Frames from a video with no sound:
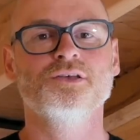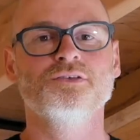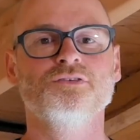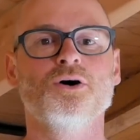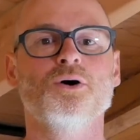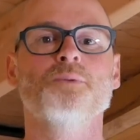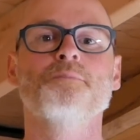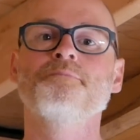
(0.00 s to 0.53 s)

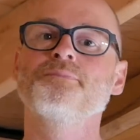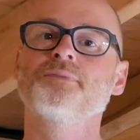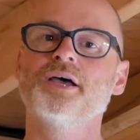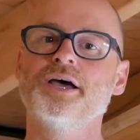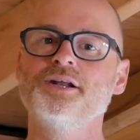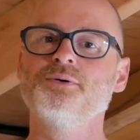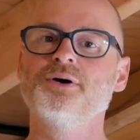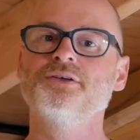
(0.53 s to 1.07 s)
So
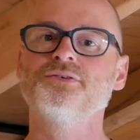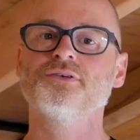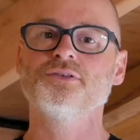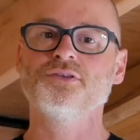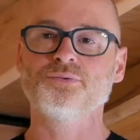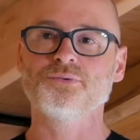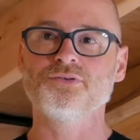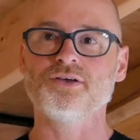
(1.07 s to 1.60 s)
anyways,
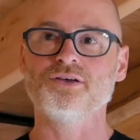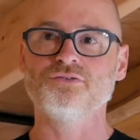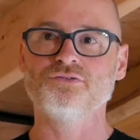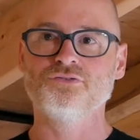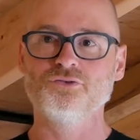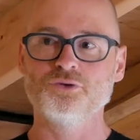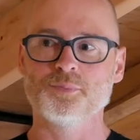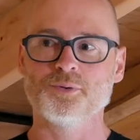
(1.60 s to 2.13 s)
this was a
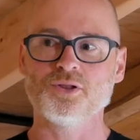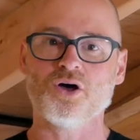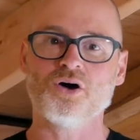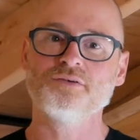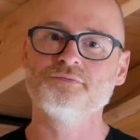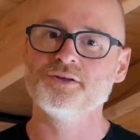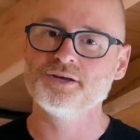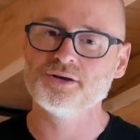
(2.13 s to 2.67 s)
super
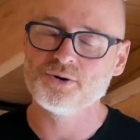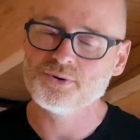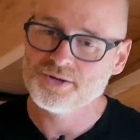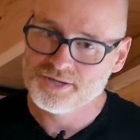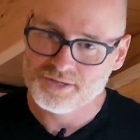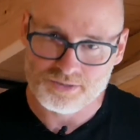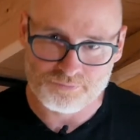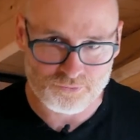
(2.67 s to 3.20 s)
long video.
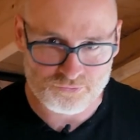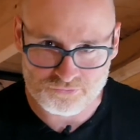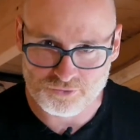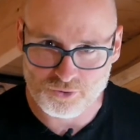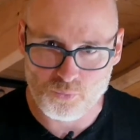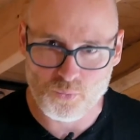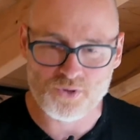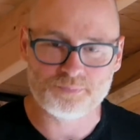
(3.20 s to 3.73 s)
If you're
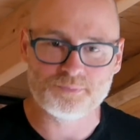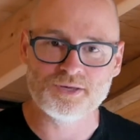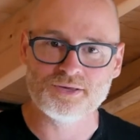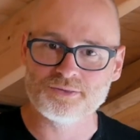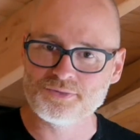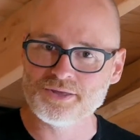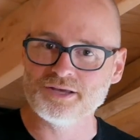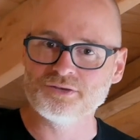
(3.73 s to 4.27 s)
still with
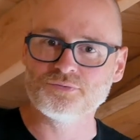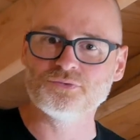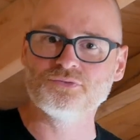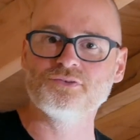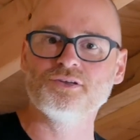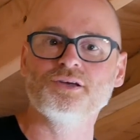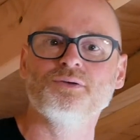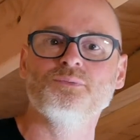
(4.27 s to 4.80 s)
me, thanks for
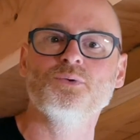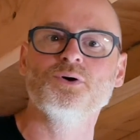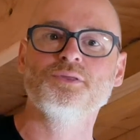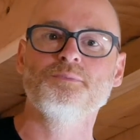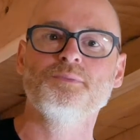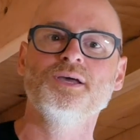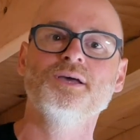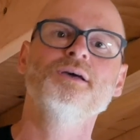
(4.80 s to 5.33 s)
sticking
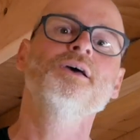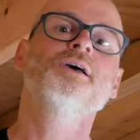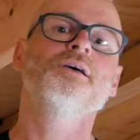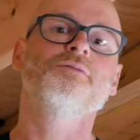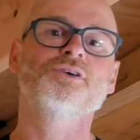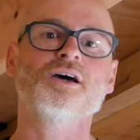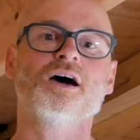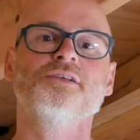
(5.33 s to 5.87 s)
with me.
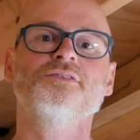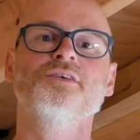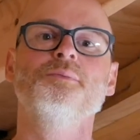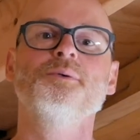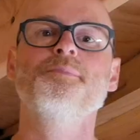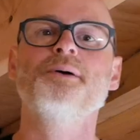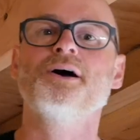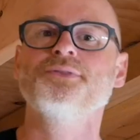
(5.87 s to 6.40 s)
If you got
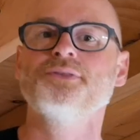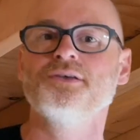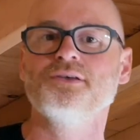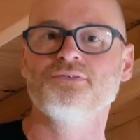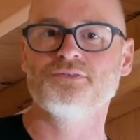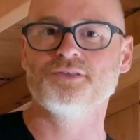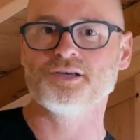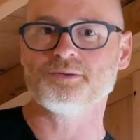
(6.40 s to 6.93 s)
something about
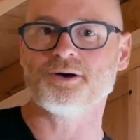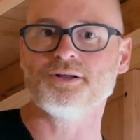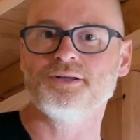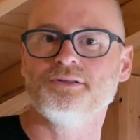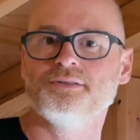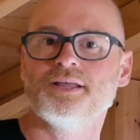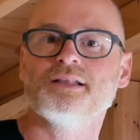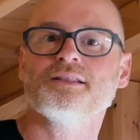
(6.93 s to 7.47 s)
this, think about
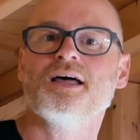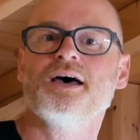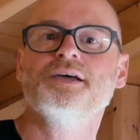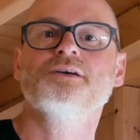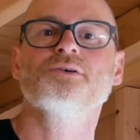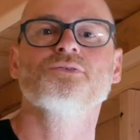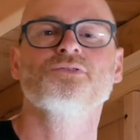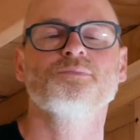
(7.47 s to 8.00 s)
hitting that
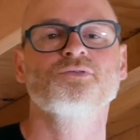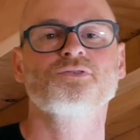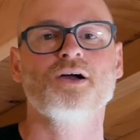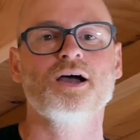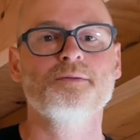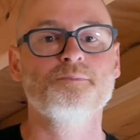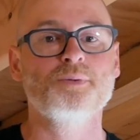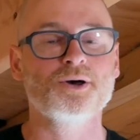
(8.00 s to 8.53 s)
like or
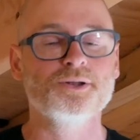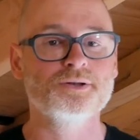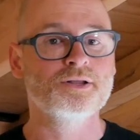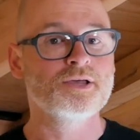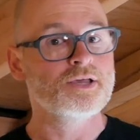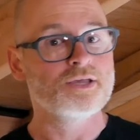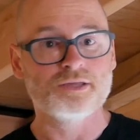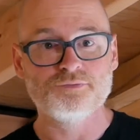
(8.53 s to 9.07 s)
subscribe
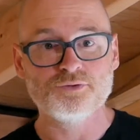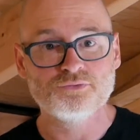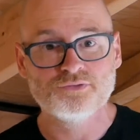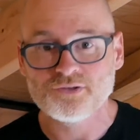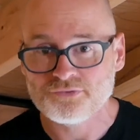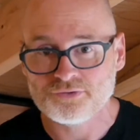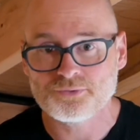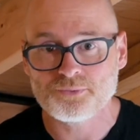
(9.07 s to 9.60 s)
button. If you
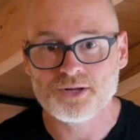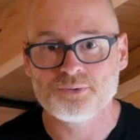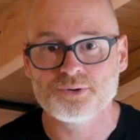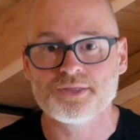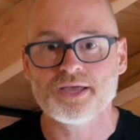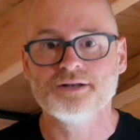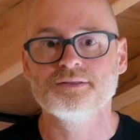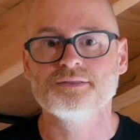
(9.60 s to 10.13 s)
disagree
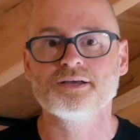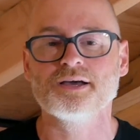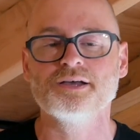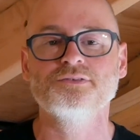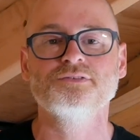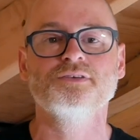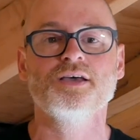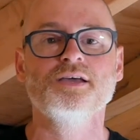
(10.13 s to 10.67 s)
with anything
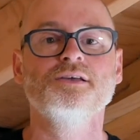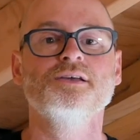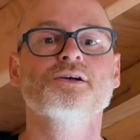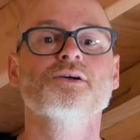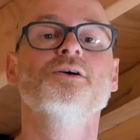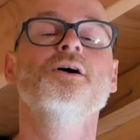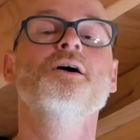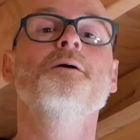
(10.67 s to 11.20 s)
I say
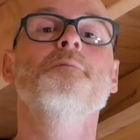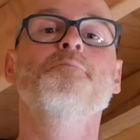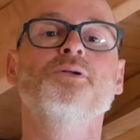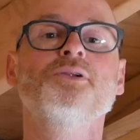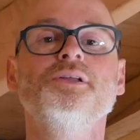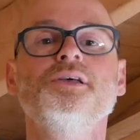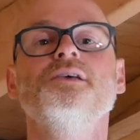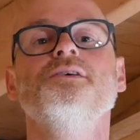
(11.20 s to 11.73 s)
here,
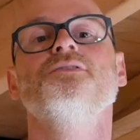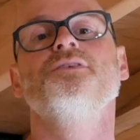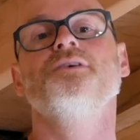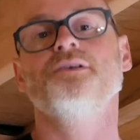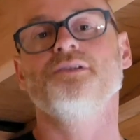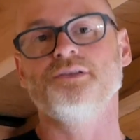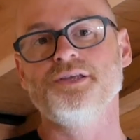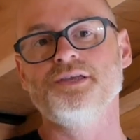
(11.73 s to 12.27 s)

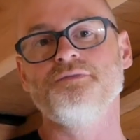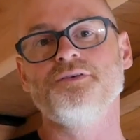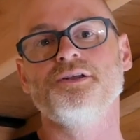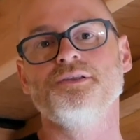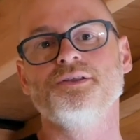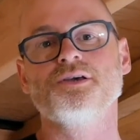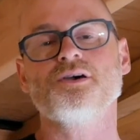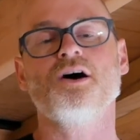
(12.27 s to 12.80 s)
please leave it
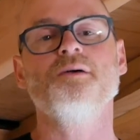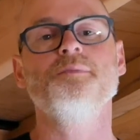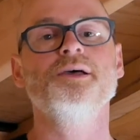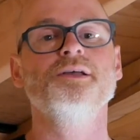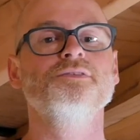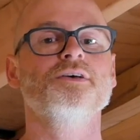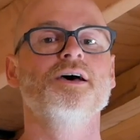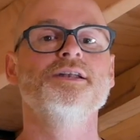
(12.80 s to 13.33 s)
in the
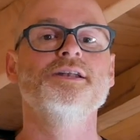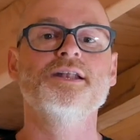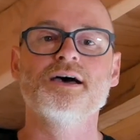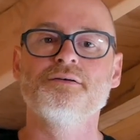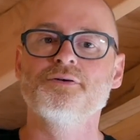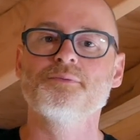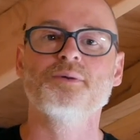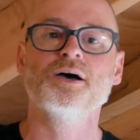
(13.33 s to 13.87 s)
comments. I
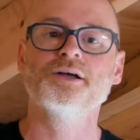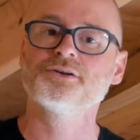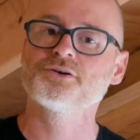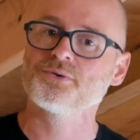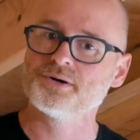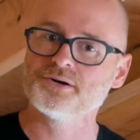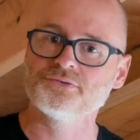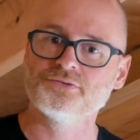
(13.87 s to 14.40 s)
never mind
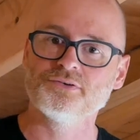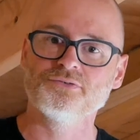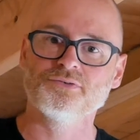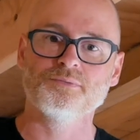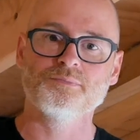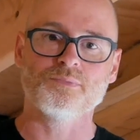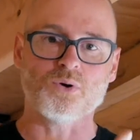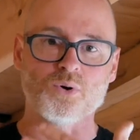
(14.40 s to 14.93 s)

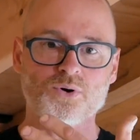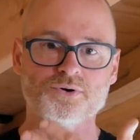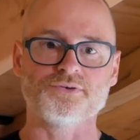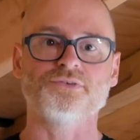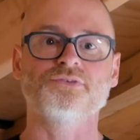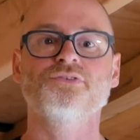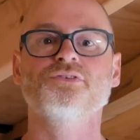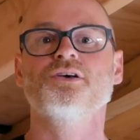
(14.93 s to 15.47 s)
criticism or
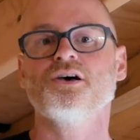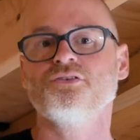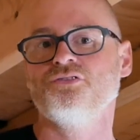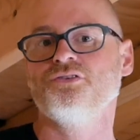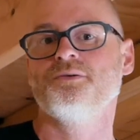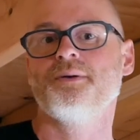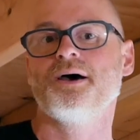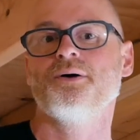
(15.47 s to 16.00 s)

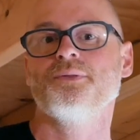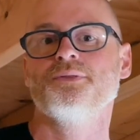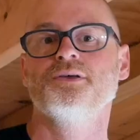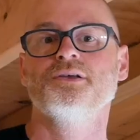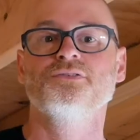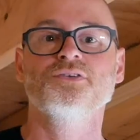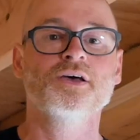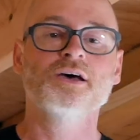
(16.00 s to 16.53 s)
discussion about
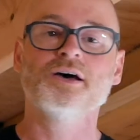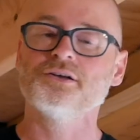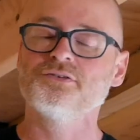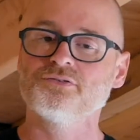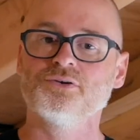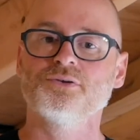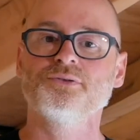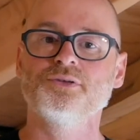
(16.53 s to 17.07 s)
things. I
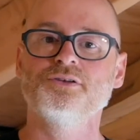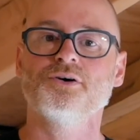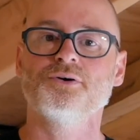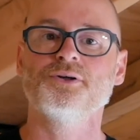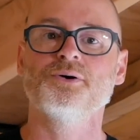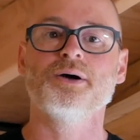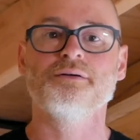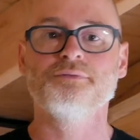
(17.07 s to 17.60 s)
certainly
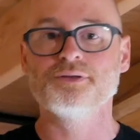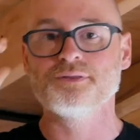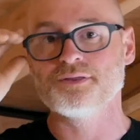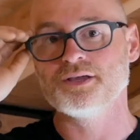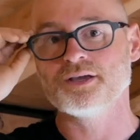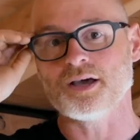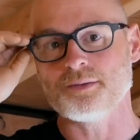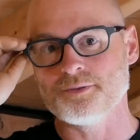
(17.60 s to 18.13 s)
don't know
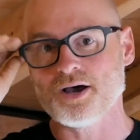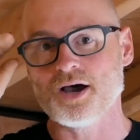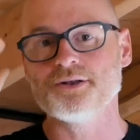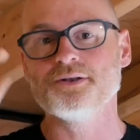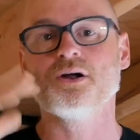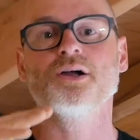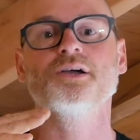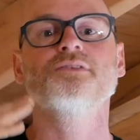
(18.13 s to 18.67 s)
everything. I'm
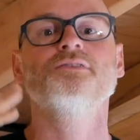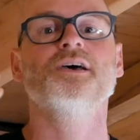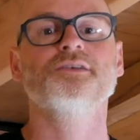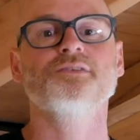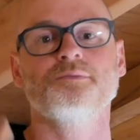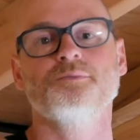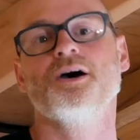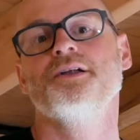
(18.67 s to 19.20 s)
not an
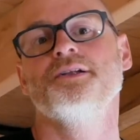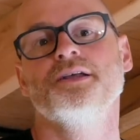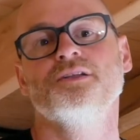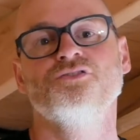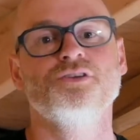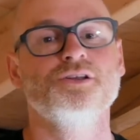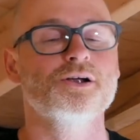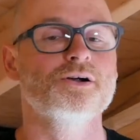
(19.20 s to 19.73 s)
architect, I'm not an
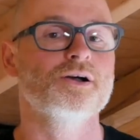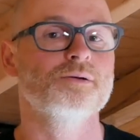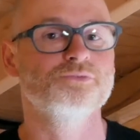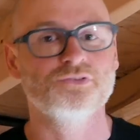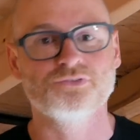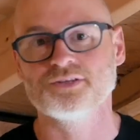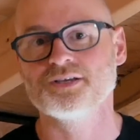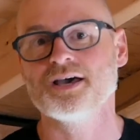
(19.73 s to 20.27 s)
engineer. I'm
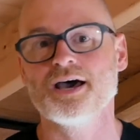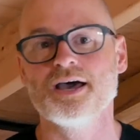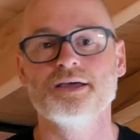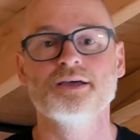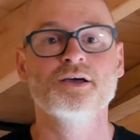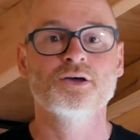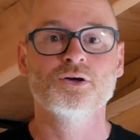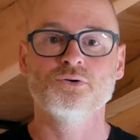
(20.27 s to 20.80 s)
just a
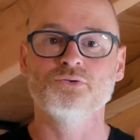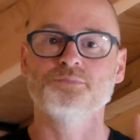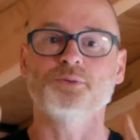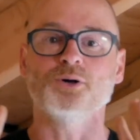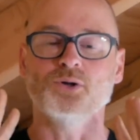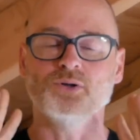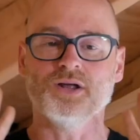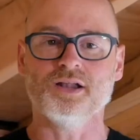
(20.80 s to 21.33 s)
guy who's
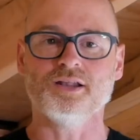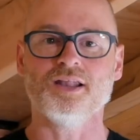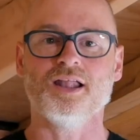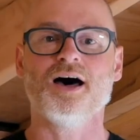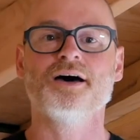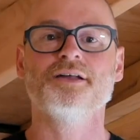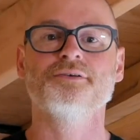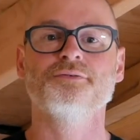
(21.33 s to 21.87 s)
built a
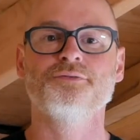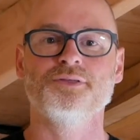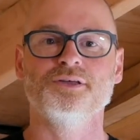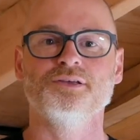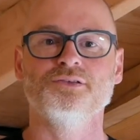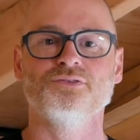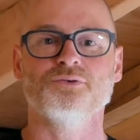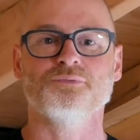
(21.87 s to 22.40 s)
lot of
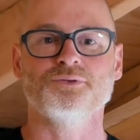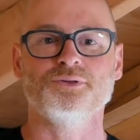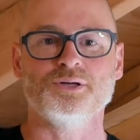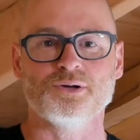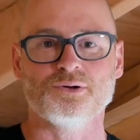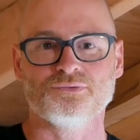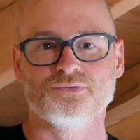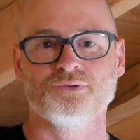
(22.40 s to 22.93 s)
things over the
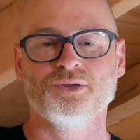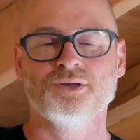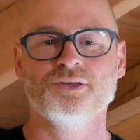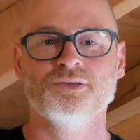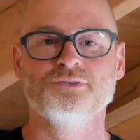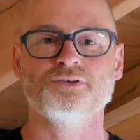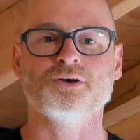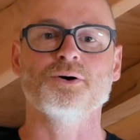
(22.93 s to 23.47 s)
years.
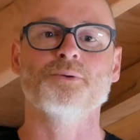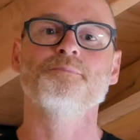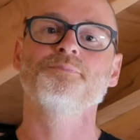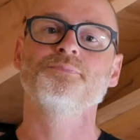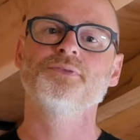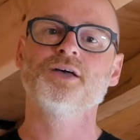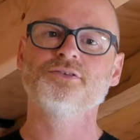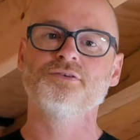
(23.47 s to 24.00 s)

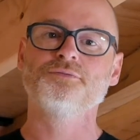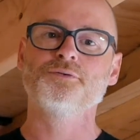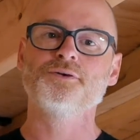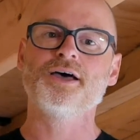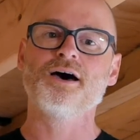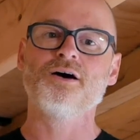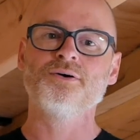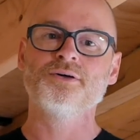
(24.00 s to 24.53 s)
So that's it for
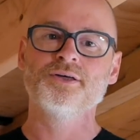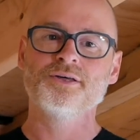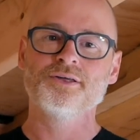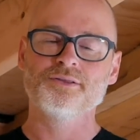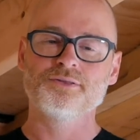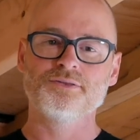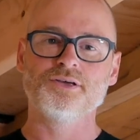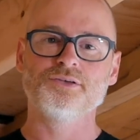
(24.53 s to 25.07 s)
now.
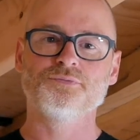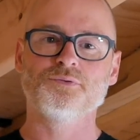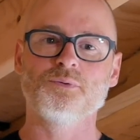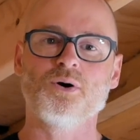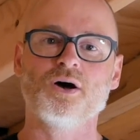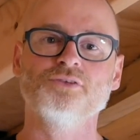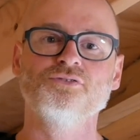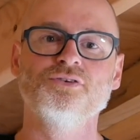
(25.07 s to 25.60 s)
Thanks for
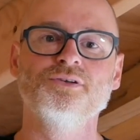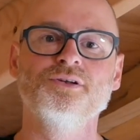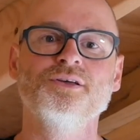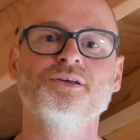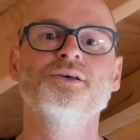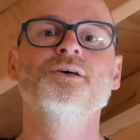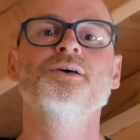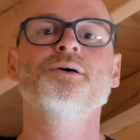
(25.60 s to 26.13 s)
watching.